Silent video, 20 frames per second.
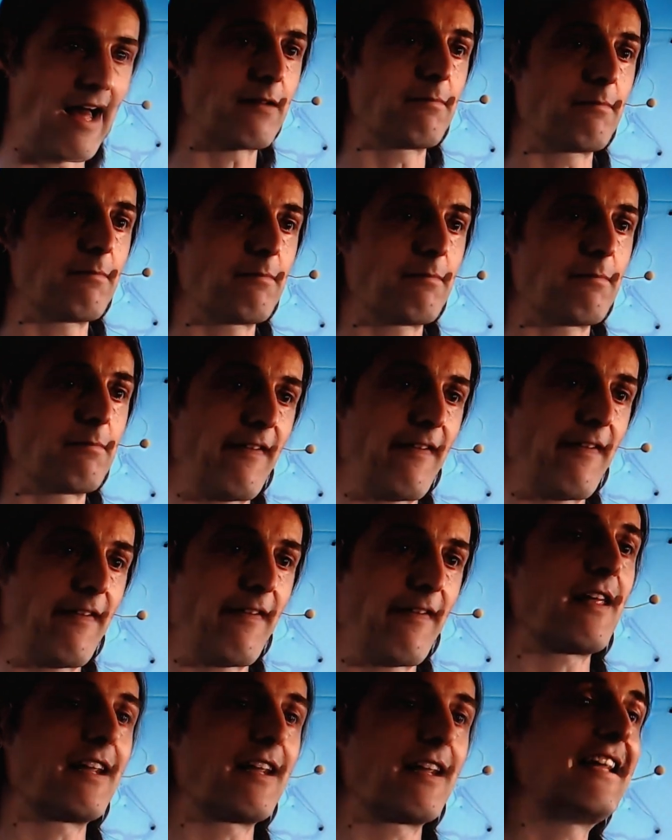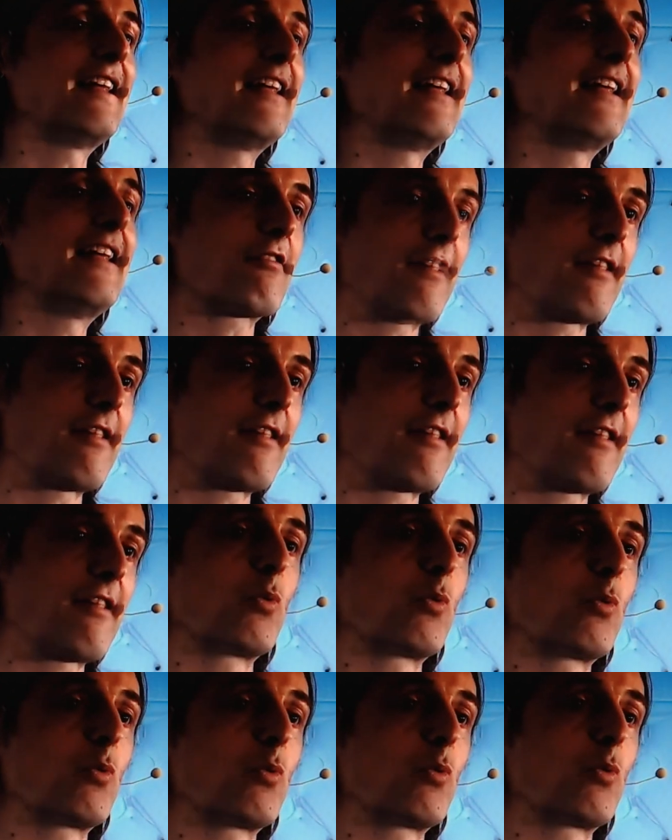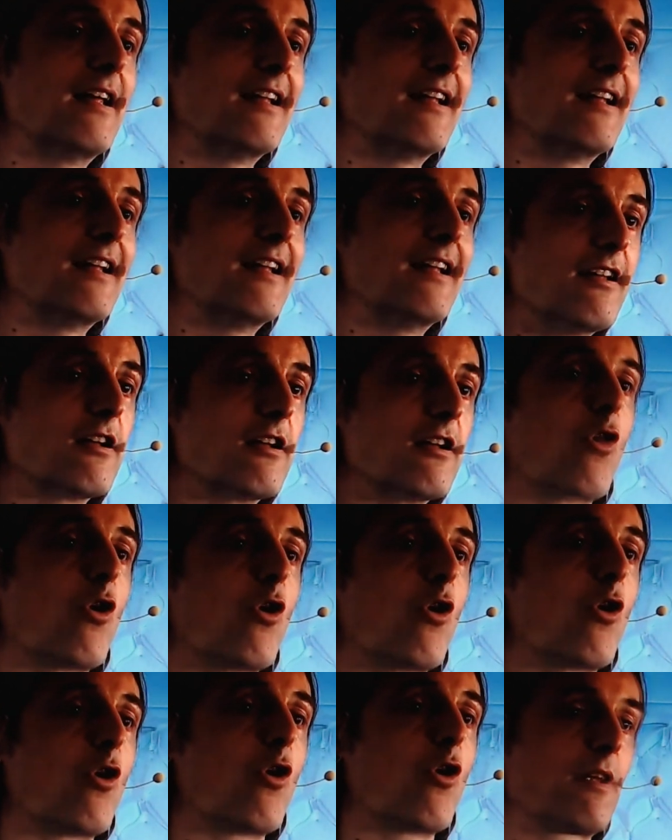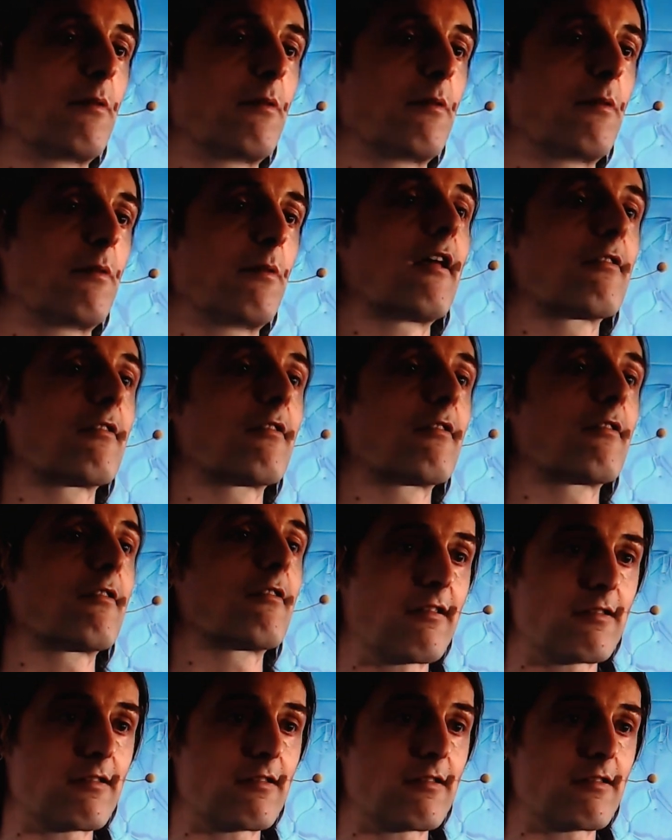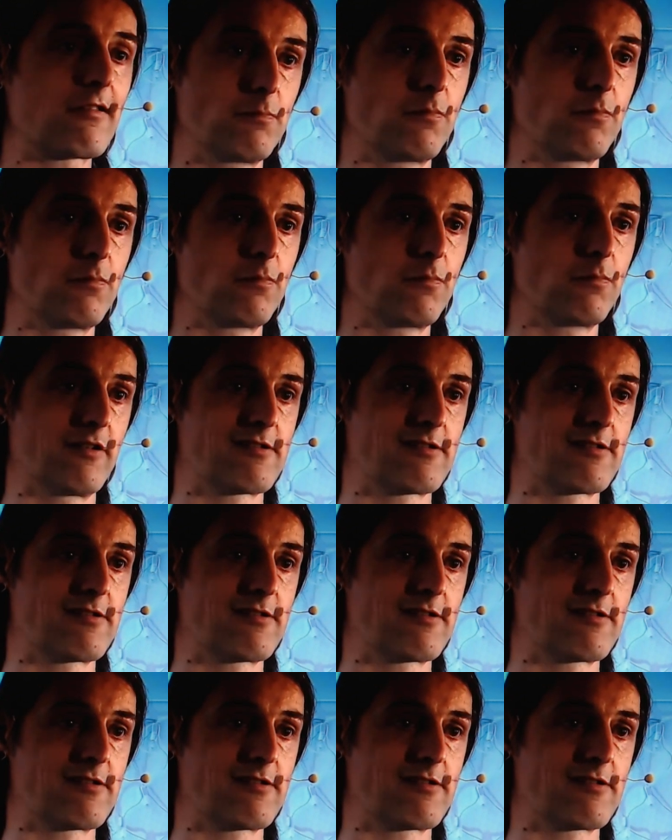by the fact that he said we needed to optimize cluster topology.